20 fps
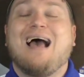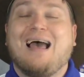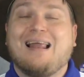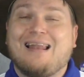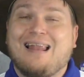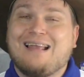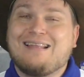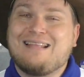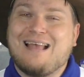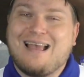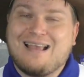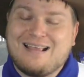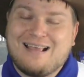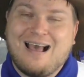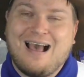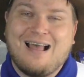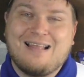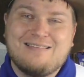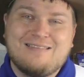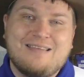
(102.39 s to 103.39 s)
I like that
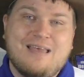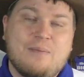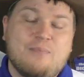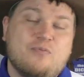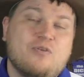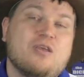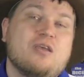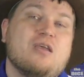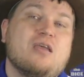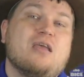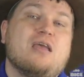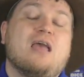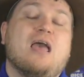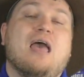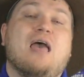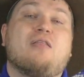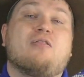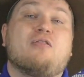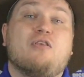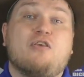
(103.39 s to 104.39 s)
concept,
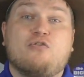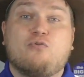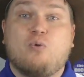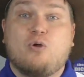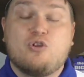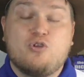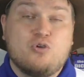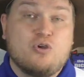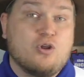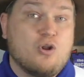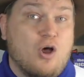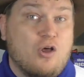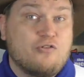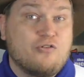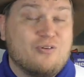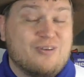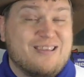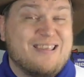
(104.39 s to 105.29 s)
and this one you could also